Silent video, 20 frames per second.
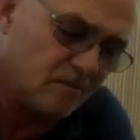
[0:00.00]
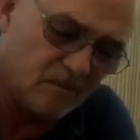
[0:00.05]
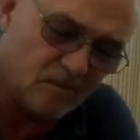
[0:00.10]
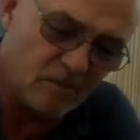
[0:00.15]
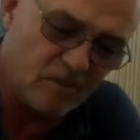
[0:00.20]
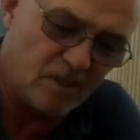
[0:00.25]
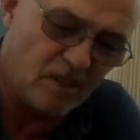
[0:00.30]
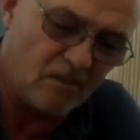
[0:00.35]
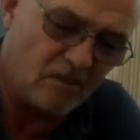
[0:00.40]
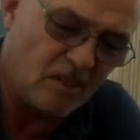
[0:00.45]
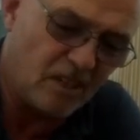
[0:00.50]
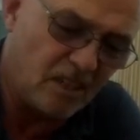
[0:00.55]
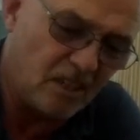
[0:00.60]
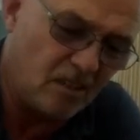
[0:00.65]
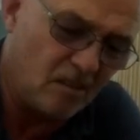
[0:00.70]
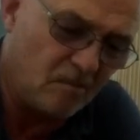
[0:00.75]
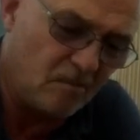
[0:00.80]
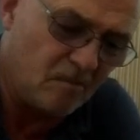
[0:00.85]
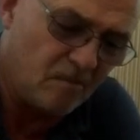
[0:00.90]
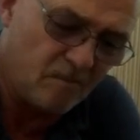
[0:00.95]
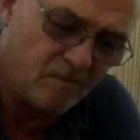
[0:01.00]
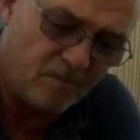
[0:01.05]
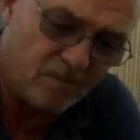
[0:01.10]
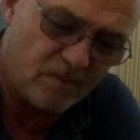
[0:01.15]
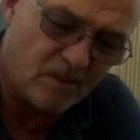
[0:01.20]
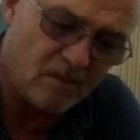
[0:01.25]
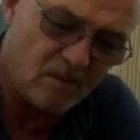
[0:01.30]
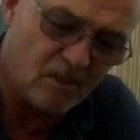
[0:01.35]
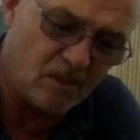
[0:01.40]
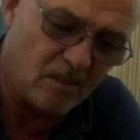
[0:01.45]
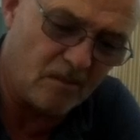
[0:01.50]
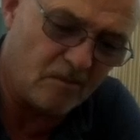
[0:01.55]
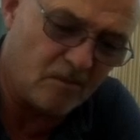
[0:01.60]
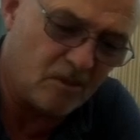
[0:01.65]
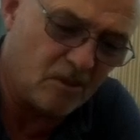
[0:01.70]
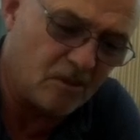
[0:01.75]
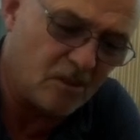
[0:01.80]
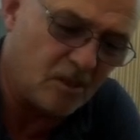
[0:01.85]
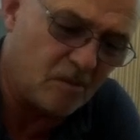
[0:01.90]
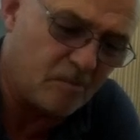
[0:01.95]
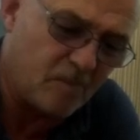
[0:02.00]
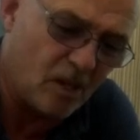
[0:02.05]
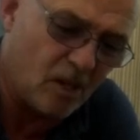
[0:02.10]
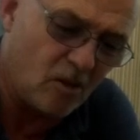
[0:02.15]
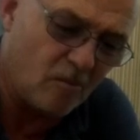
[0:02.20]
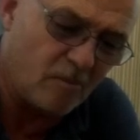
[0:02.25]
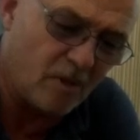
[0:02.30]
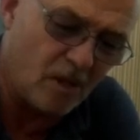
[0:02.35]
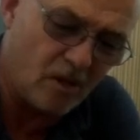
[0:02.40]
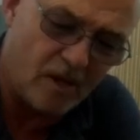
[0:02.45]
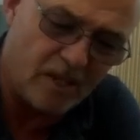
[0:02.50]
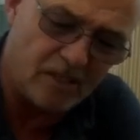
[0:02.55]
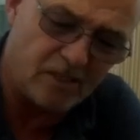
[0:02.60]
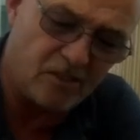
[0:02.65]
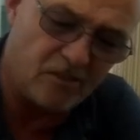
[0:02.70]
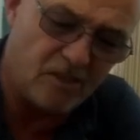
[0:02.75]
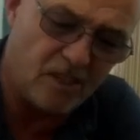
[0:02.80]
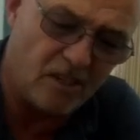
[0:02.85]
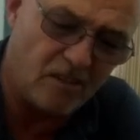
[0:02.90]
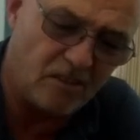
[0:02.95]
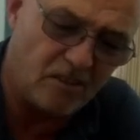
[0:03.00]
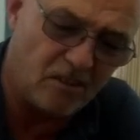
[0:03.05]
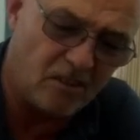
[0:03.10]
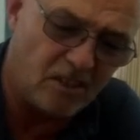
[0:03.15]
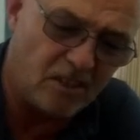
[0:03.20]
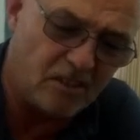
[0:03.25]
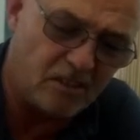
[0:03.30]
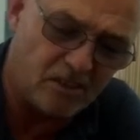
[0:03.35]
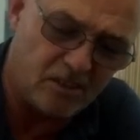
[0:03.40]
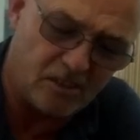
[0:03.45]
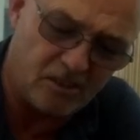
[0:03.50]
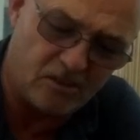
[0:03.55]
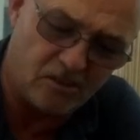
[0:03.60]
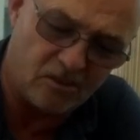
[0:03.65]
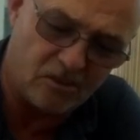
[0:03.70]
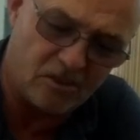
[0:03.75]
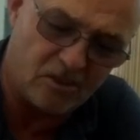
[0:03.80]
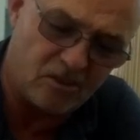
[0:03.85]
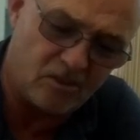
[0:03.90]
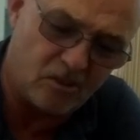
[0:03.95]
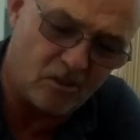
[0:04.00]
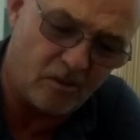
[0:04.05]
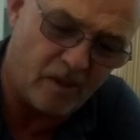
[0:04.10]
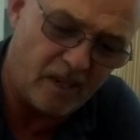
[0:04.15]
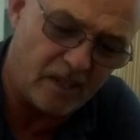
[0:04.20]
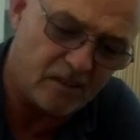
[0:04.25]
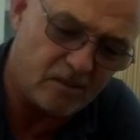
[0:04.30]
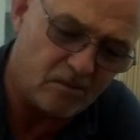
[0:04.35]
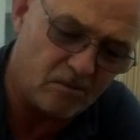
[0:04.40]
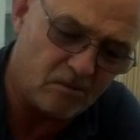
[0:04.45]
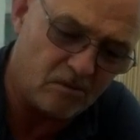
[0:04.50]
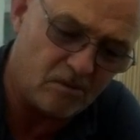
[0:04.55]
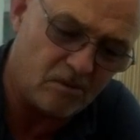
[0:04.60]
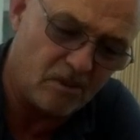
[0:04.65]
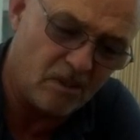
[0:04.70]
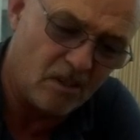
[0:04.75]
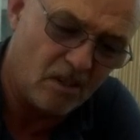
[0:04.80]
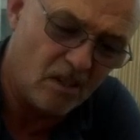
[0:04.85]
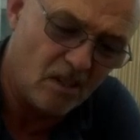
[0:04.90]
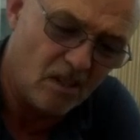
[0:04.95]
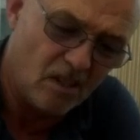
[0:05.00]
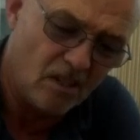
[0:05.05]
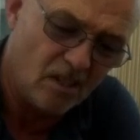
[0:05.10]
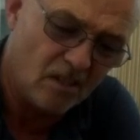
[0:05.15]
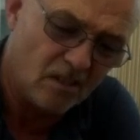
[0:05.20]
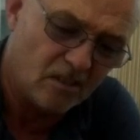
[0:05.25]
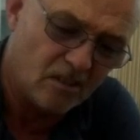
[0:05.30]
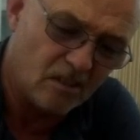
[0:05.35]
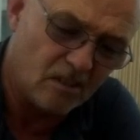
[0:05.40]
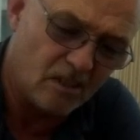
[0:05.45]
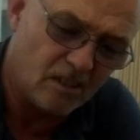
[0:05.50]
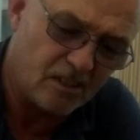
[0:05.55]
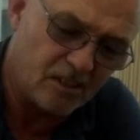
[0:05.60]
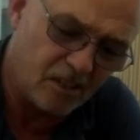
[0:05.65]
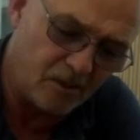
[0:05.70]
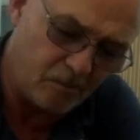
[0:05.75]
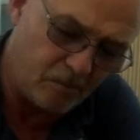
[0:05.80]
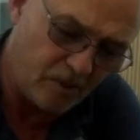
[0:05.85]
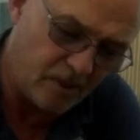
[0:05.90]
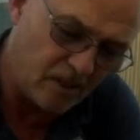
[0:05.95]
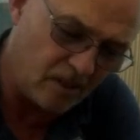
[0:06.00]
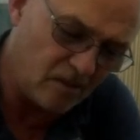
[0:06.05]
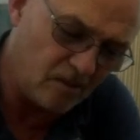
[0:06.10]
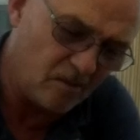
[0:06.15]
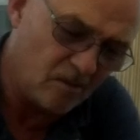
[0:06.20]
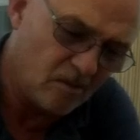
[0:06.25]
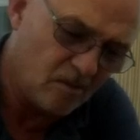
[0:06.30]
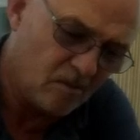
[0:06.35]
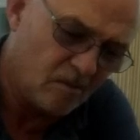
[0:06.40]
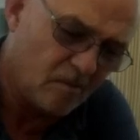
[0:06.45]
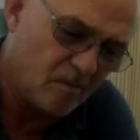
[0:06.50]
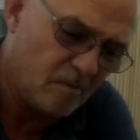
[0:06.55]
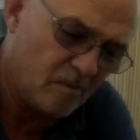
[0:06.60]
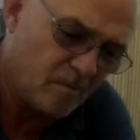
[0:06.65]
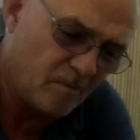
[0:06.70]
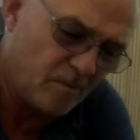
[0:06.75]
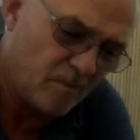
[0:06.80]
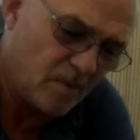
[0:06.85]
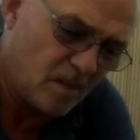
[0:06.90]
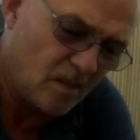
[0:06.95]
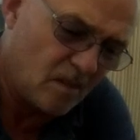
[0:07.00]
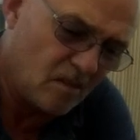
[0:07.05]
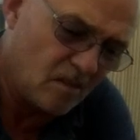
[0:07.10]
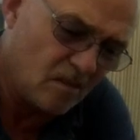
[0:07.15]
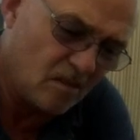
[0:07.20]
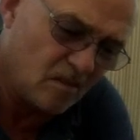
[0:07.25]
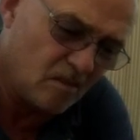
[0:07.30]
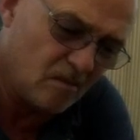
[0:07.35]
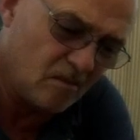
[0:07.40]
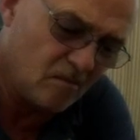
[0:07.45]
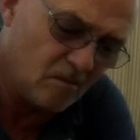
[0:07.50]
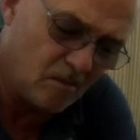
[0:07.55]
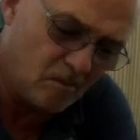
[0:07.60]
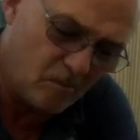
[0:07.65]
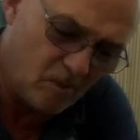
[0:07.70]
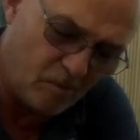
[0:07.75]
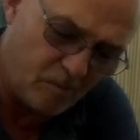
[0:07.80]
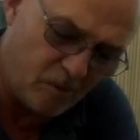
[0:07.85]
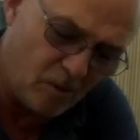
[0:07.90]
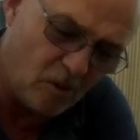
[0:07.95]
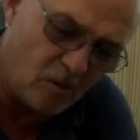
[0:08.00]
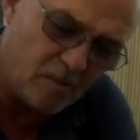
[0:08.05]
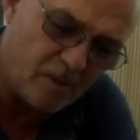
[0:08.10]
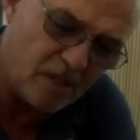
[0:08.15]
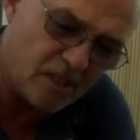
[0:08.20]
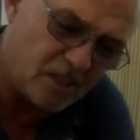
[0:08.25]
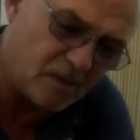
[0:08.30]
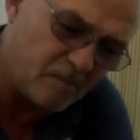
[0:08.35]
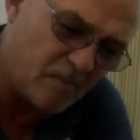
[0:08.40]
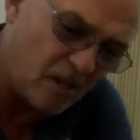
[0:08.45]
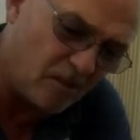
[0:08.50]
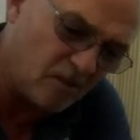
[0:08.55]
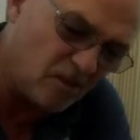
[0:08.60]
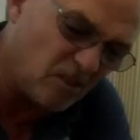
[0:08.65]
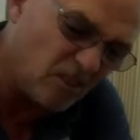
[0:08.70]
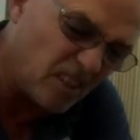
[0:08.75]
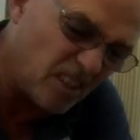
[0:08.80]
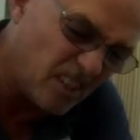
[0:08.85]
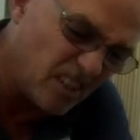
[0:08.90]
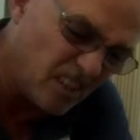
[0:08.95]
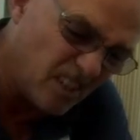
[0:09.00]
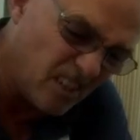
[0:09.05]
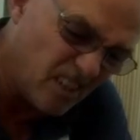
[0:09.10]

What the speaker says: We don't need them. Right, this is Bobo. As you know, guys, you just got 2 axles. So let's see if we can, and we'll put a bit of smoke on it.